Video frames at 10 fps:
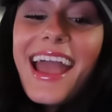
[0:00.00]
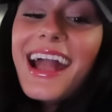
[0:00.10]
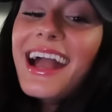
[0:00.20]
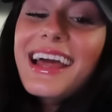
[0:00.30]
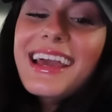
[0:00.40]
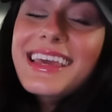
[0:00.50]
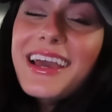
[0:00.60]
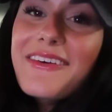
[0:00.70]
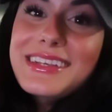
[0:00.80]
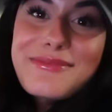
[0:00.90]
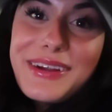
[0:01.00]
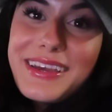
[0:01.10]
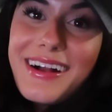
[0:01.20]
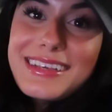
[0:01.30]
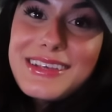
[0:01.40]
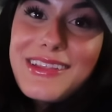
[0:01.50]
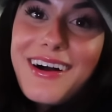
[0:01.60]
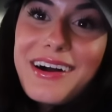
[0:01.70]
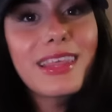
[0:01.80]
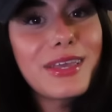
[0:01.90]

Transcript: and I can't wait to bring you guys along.